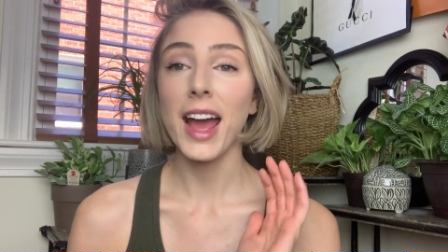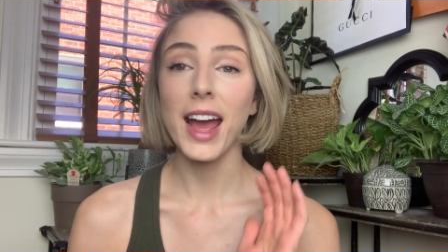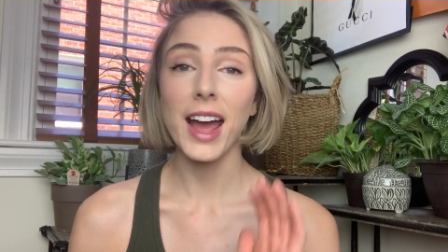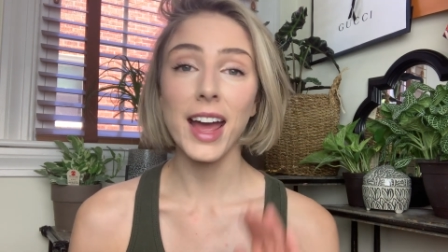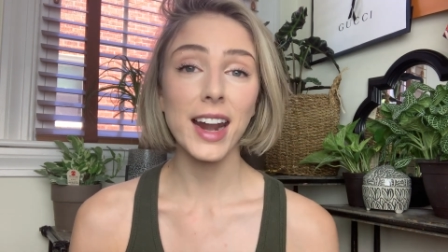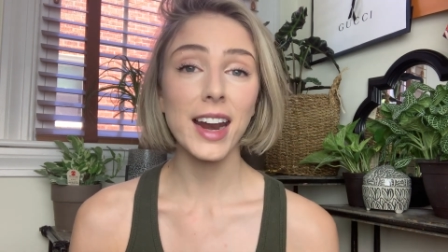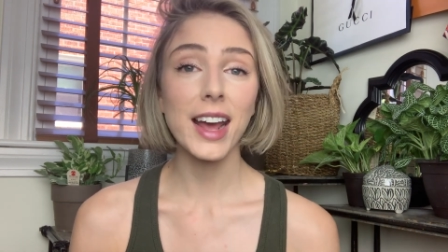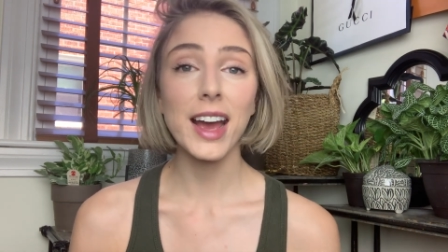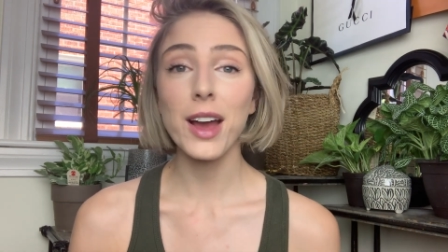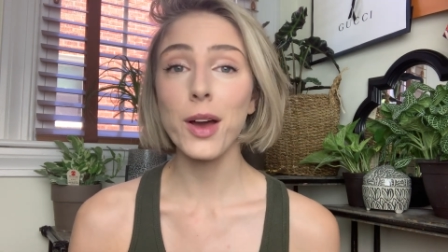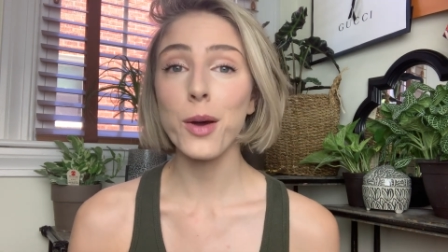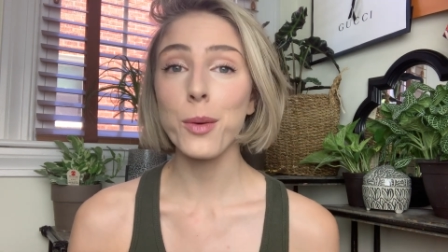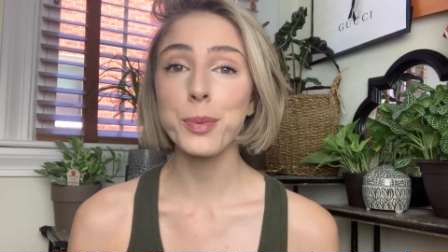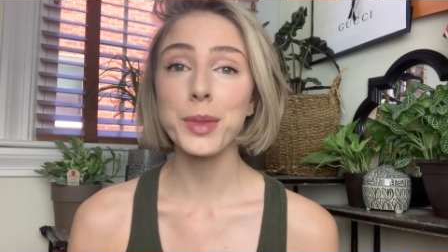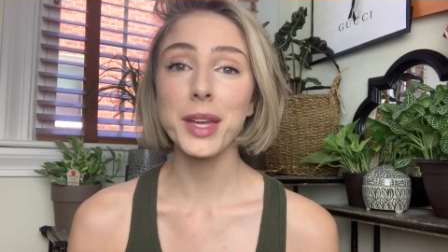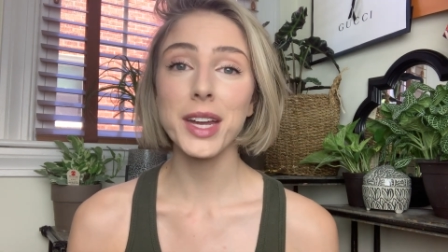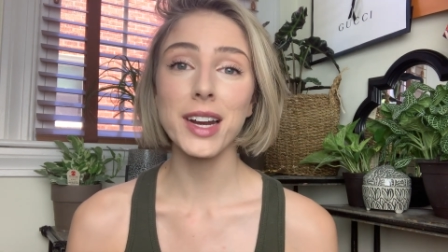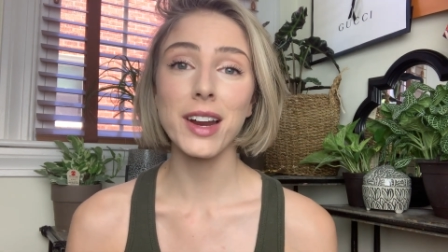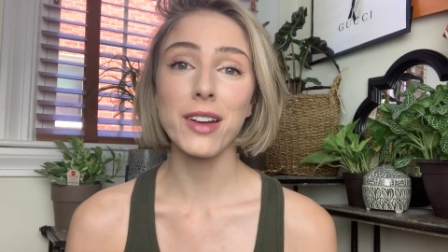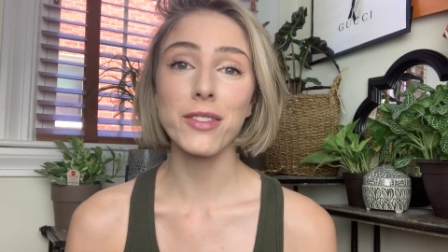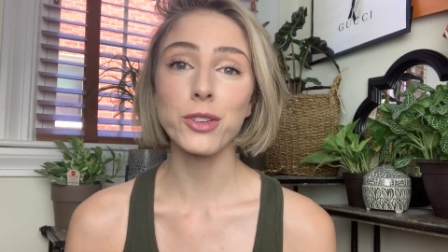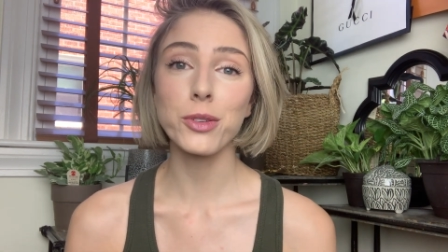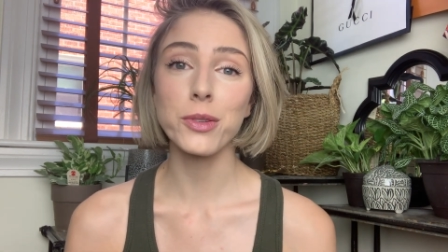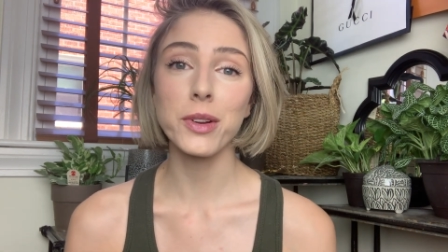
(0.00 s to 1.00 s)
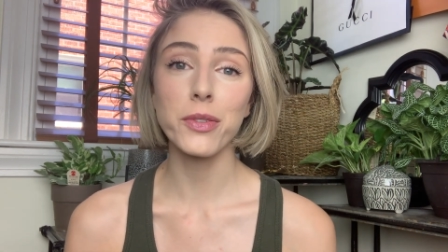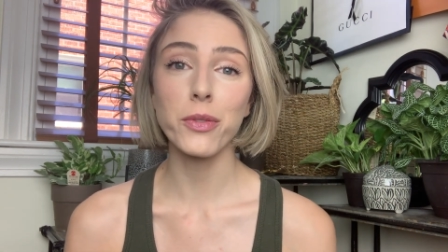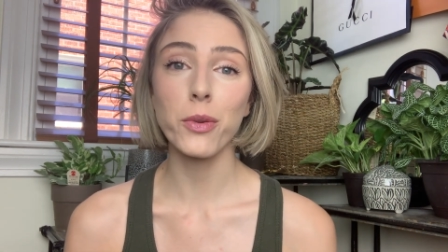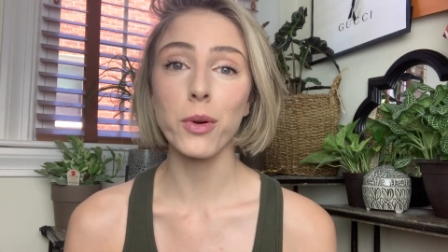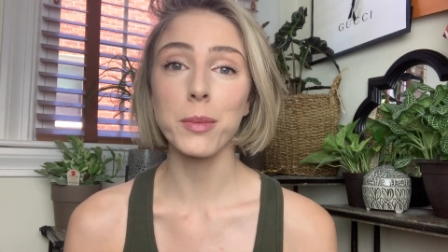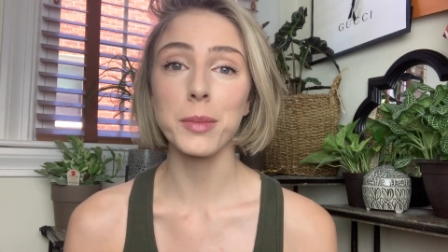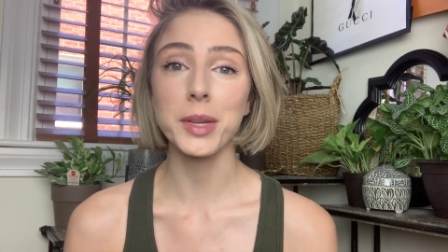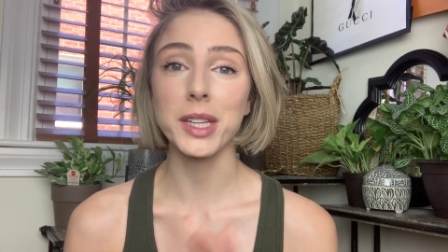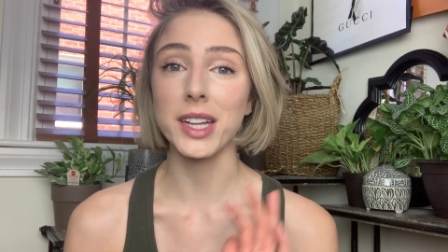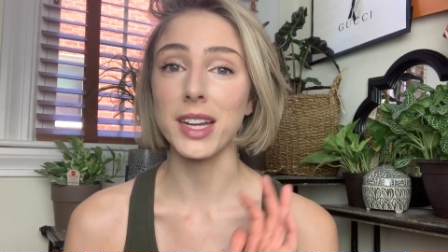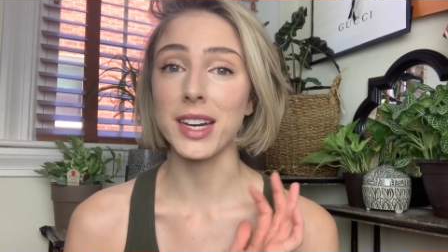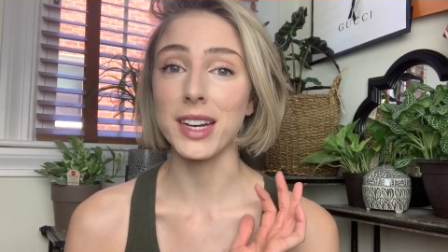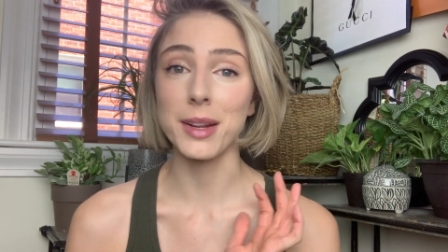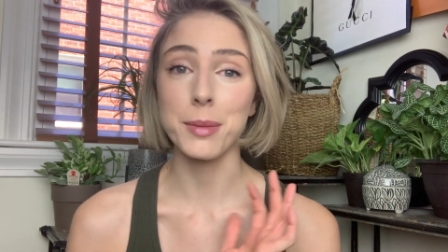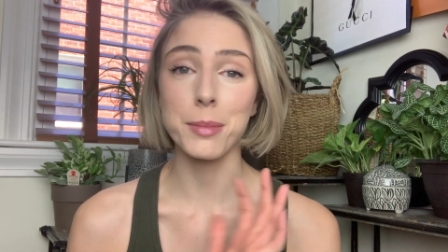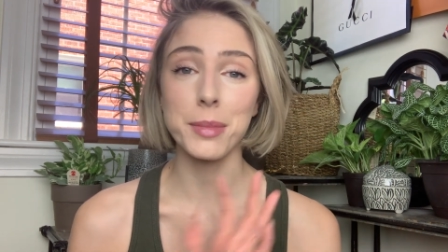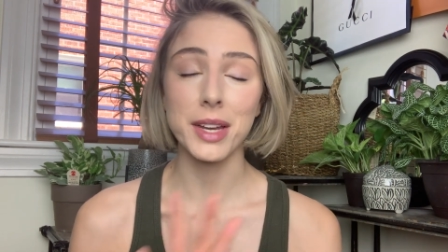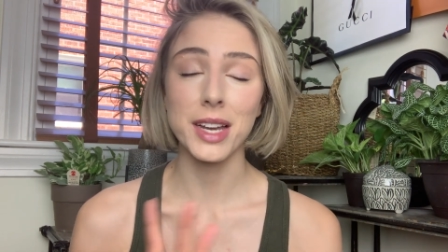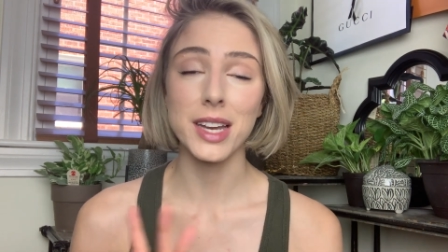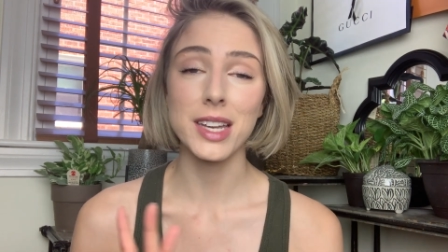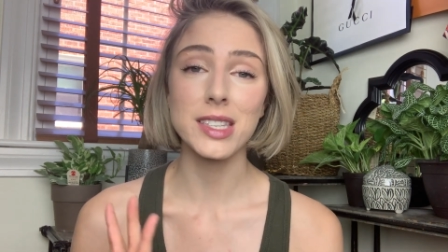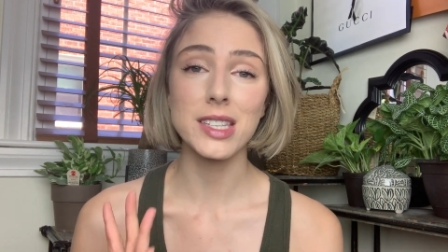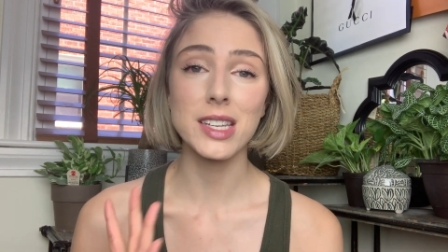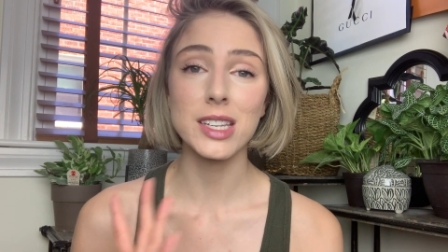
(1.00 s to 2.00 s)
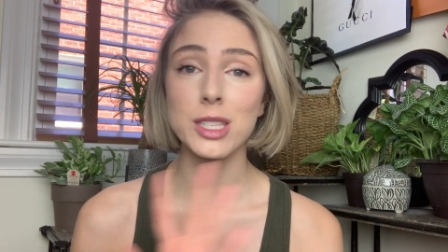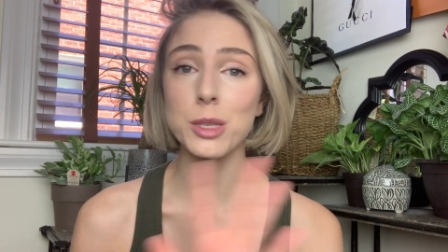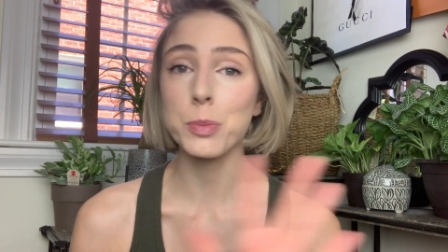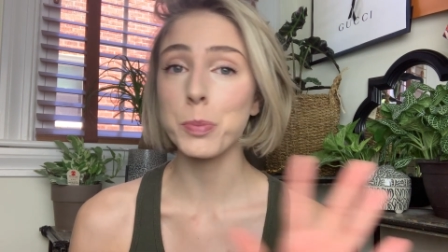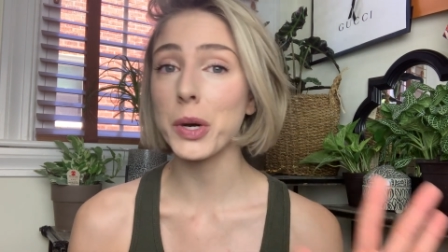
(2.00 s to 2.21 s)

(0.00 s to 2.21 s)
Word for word: And I hope they never reformulate it because it's